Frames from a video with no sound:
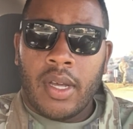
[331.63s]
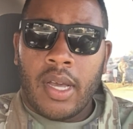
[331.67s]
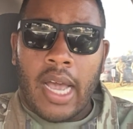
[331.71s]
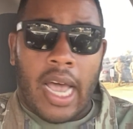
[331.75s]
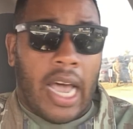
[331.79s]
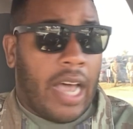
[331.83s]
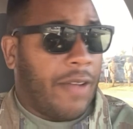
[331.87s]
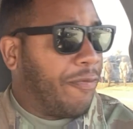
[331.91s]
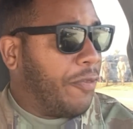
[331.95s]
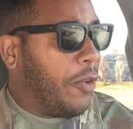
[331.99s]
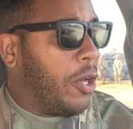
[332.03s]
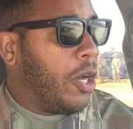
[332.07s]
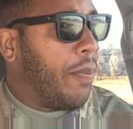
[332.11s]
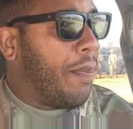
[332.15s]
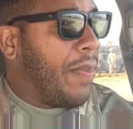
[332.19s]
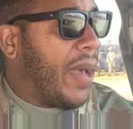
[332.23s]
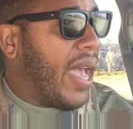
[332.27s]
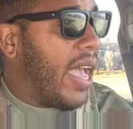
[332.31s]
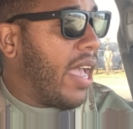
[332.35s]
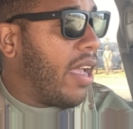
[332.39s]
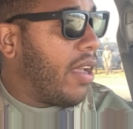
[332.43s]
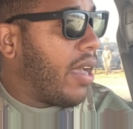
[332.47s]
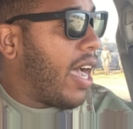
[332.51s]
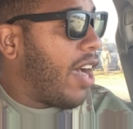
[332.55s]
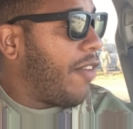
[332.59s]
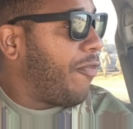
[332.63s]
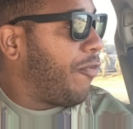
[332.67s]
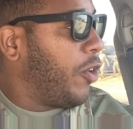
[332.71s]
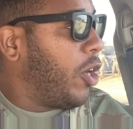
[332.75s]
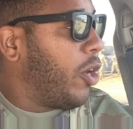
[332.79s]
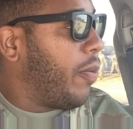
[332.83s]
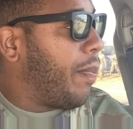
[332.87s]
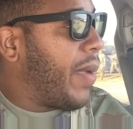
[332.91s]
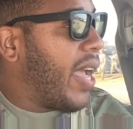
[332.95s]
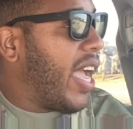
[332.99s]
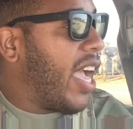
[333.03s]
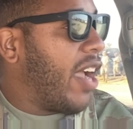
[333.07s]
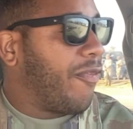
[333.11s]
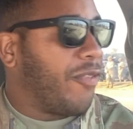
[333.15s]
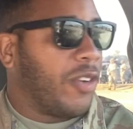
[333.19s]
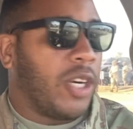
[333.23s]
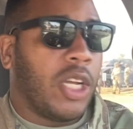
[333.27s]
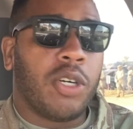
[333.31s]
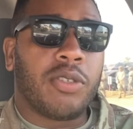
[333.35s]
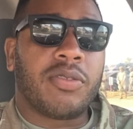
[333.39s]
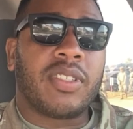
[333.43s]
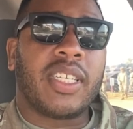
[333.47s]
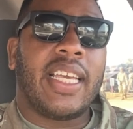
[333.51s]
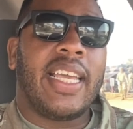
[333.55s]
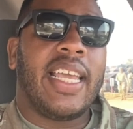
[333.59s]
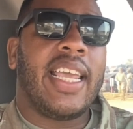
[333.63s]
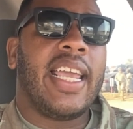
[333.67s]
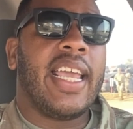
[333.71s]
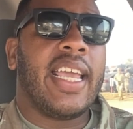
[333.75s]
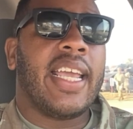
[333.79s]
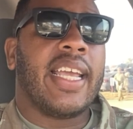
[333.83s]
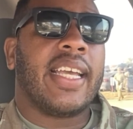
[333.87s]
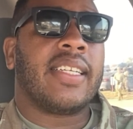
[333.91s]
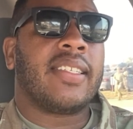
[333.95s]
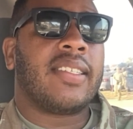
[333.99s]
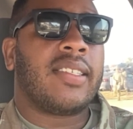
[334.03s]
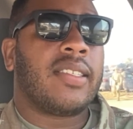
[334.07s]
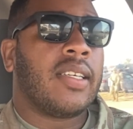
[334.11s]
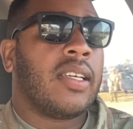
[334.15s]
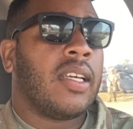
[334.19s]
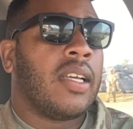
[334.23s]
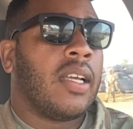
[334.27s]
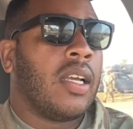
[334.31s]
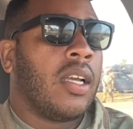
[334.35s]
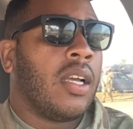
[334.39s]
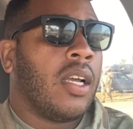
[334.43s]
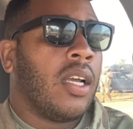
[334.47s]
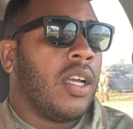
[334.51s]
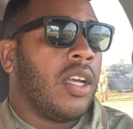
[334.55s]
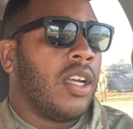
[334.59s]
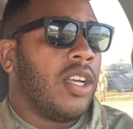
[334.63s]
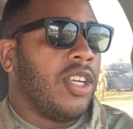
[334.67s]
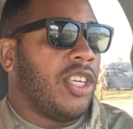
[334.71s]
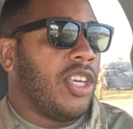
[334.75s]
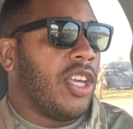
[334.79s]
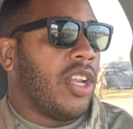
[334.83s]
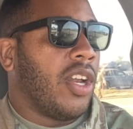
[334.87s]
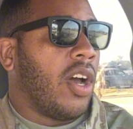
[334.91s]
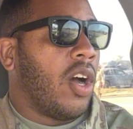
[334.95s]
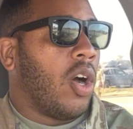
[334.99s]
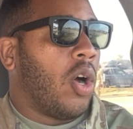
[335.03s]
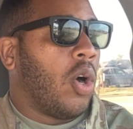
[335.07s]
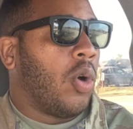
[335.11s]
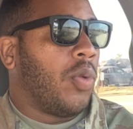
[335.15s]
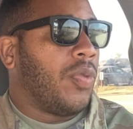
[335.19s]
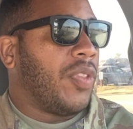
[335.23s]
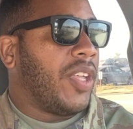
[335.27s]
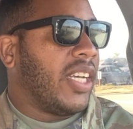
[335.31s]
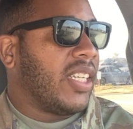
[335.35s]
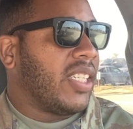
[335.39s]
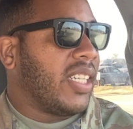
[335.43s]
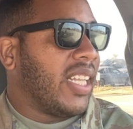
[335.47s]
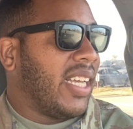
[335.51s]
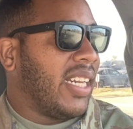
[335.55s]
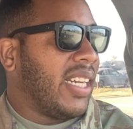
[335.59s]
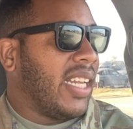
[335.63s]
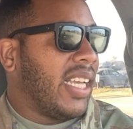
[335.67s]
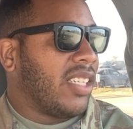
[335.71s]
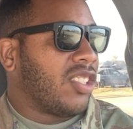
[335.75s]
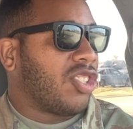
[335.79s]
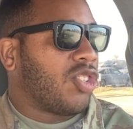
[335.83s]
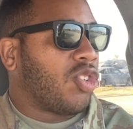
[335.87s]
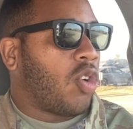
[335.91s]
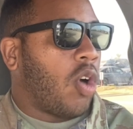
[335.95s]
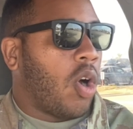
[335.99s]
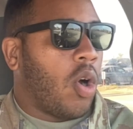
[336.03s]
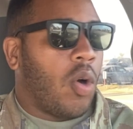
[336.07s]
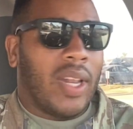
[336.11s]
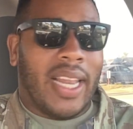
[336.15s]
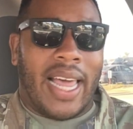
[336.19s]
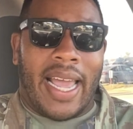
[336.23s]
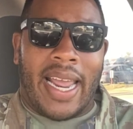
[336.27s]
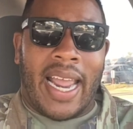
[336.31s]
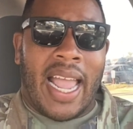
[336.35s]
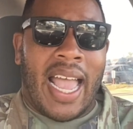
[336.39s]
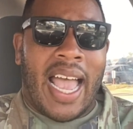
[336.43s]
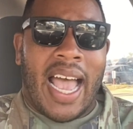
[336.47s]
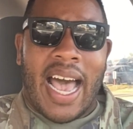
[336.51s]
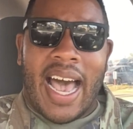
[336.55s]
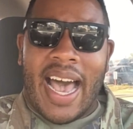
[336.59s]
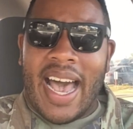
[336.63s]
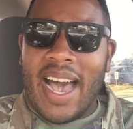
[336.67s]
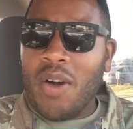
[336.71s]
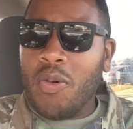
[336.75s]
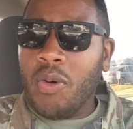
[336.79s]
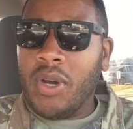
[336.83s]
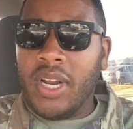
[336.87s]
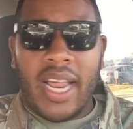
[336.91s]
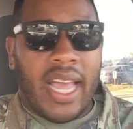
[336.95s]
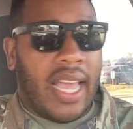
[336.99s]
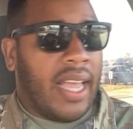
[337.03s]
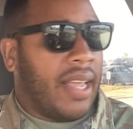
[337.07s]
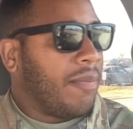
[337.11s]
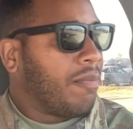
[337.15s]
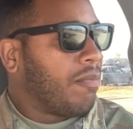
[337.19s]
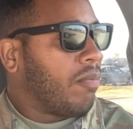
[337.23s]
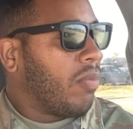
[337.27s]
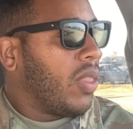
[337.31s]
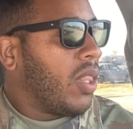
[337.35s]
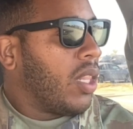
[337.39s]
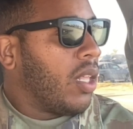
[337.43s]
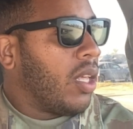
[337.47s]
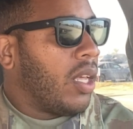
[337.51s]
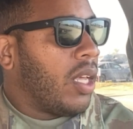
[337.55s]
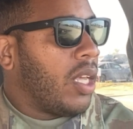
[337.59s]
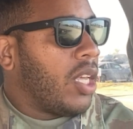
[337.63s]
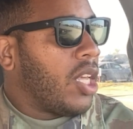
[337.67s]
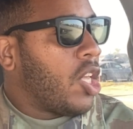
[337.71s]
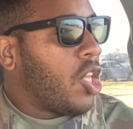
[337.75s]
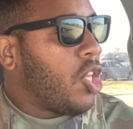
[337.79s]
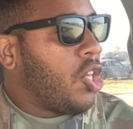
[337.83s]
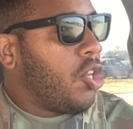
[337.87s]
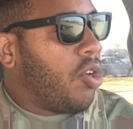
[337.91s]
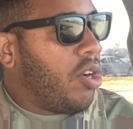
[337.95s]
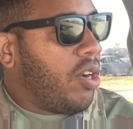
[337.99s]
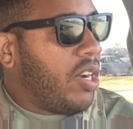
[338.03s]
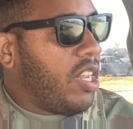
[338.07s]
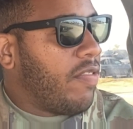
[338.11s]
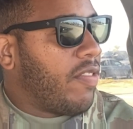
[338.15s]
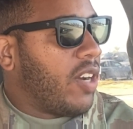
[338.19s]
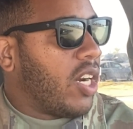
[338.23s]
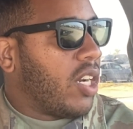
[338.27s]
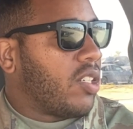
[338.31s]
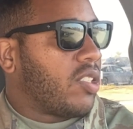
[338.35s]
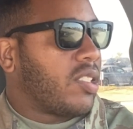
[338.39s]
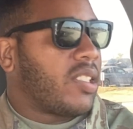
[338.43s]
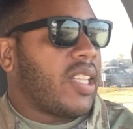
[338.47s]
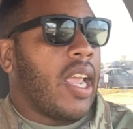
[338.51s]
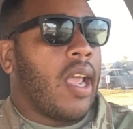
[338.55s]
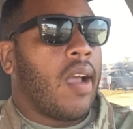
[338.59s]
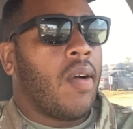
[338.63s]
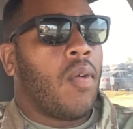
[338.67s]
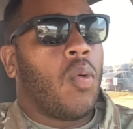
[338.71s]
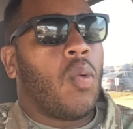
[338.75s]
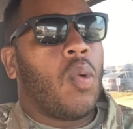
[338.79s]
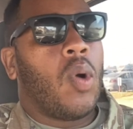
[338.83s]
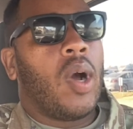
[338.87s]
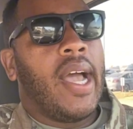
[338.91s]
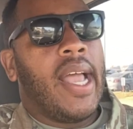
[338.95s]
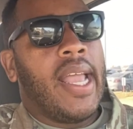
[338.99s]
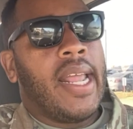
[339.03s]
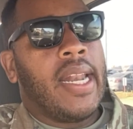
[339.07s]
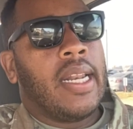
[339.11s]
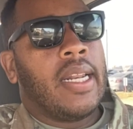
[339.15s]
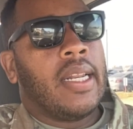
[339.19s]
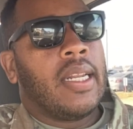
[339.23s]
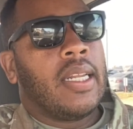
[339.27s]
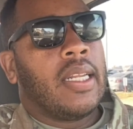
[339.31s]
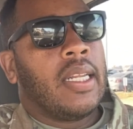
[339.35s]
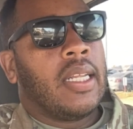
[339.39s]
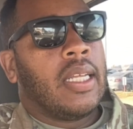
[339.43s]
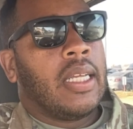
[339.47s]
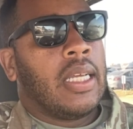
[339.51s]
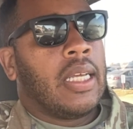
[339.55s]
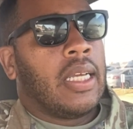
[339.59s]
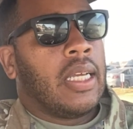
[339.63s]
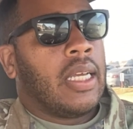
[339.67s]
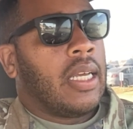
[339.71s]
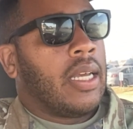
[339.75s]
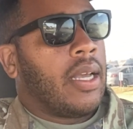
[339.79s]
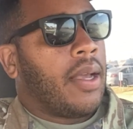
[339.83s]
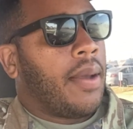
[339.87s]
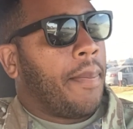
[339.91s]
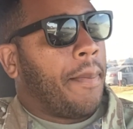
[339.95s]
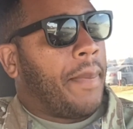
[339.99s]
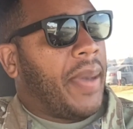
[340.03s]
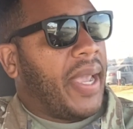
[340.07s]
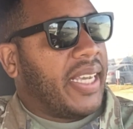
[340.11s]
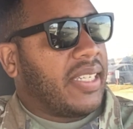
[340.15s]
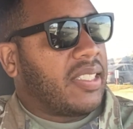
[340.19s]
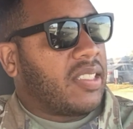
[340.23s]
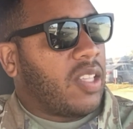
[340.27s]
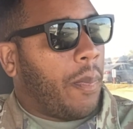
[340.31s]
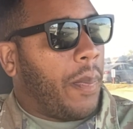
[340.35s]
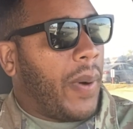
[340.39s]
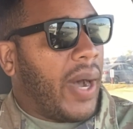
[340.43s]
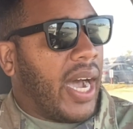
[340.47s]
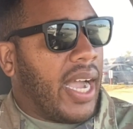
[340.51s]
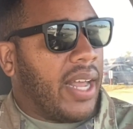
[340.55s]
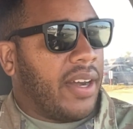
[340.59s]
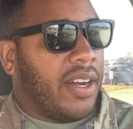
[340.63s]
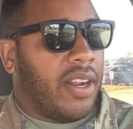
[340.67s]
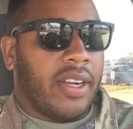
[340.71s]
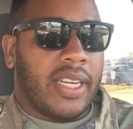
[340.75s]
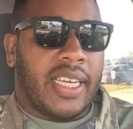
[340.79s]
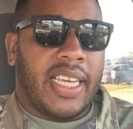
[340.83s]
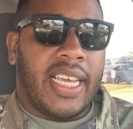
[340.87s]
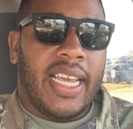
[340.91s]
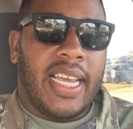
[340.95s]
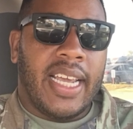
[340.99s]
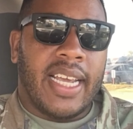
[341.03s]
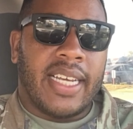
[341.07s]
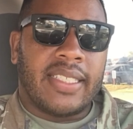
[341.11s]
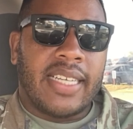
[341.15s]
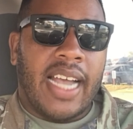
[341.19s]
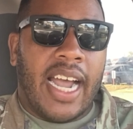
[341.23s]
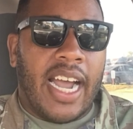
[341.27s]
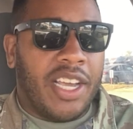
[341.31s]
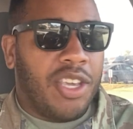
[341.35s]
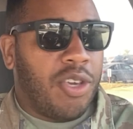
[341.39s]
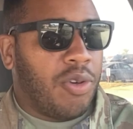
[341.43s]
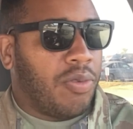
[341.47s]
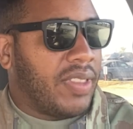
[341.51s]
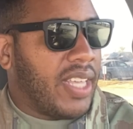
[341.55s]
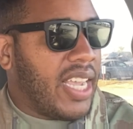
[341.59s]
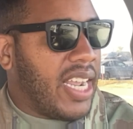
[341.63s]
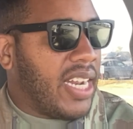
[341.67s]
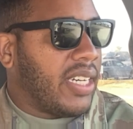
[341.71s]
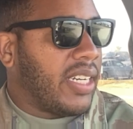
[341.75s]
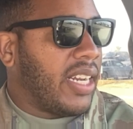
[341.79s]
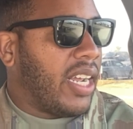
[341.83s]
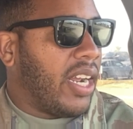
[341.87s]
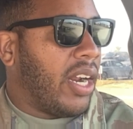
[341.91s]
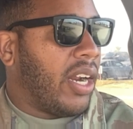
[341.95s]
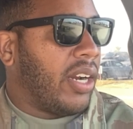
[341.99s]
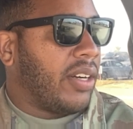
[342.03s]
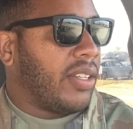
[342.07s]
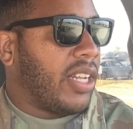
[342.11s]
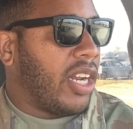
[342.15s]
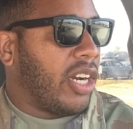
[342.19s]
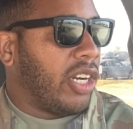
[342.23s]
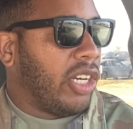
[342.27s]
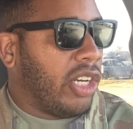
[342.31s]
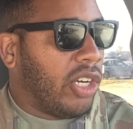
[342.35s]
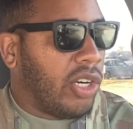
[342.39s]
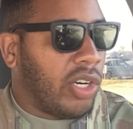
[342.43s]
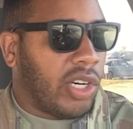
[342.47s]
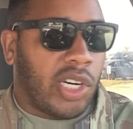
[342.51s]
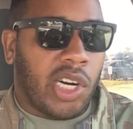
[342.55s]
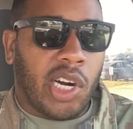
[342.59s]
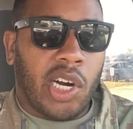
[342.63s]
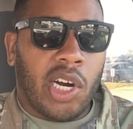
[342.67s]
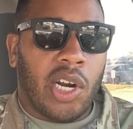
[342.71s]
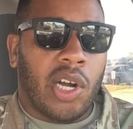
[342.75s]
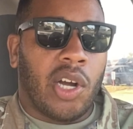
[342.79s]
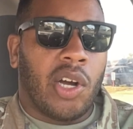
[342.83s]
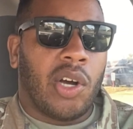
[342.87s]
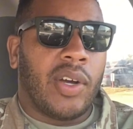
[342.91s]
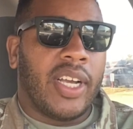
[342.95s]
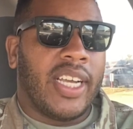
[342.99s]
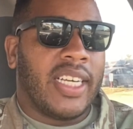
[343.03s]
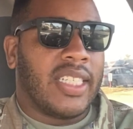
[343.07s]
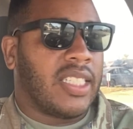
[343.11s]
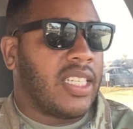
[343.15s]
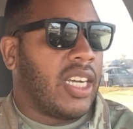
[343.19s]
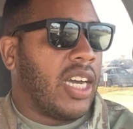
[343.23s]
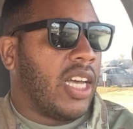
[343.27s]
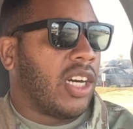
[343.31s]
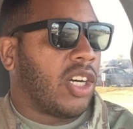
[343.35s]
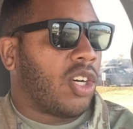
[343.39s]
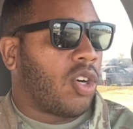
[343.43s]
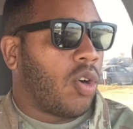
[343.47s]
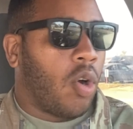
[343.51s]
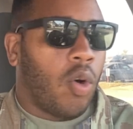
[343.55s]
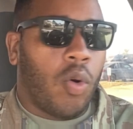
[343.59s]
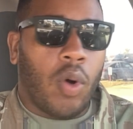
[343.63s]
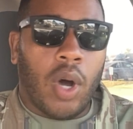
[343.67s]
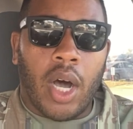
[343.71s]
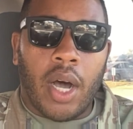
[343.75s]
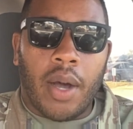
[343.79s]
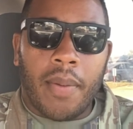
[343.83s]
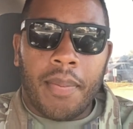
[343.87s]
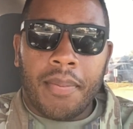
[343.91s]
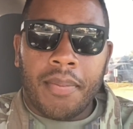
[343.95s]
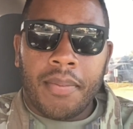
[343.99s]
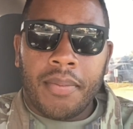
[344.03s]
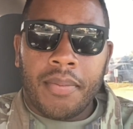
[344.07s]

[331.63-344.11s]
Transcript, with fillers: I feel bad. I feel bad for those kids, you know, that, that that's growing. Like I would, you don't even understand what, based upon their kids, how you think their their little girl is gonna grow up.